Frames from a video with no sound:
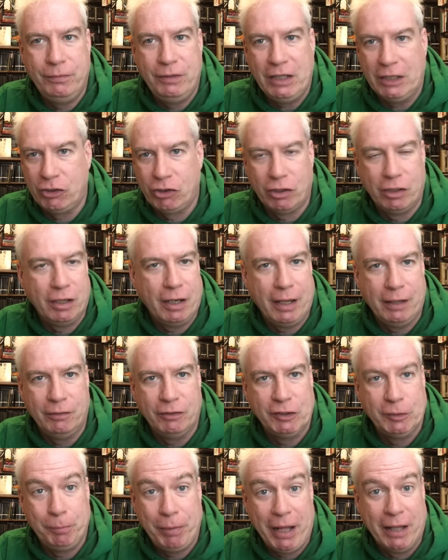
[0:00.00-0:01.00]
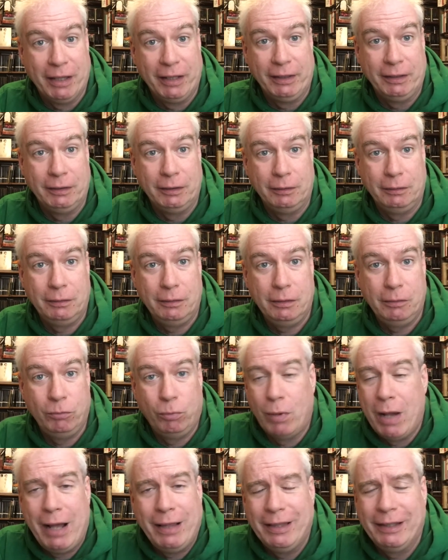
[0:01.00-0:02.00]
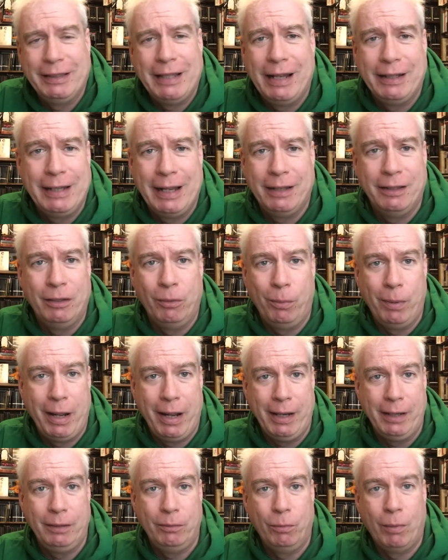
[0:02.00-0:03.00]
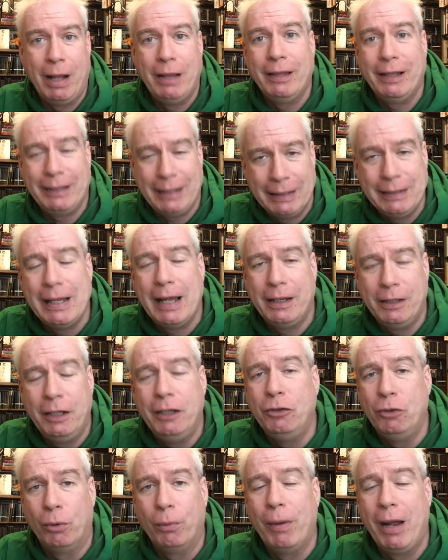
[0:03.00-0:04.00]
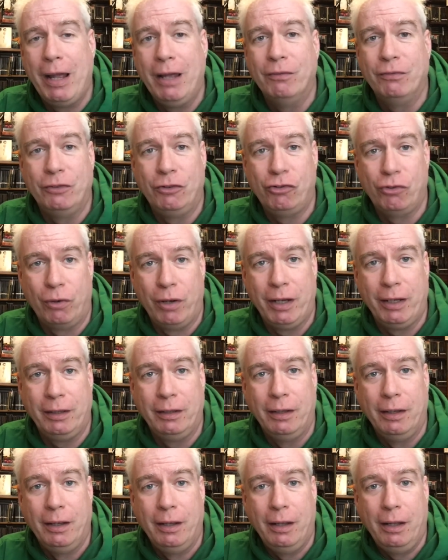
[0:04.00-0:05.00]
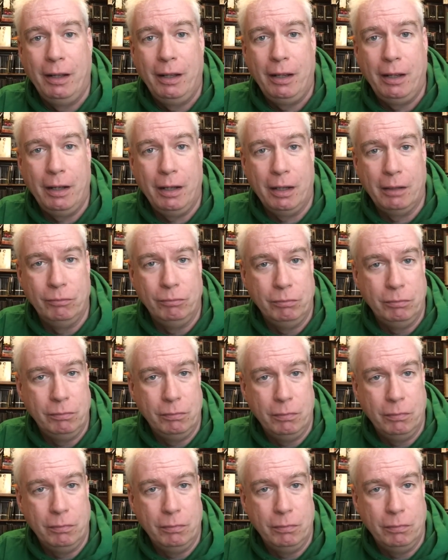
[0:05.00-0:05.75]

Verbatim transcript: diction and spelling. Why let that get in the way? Why let that get in your way of enjoying a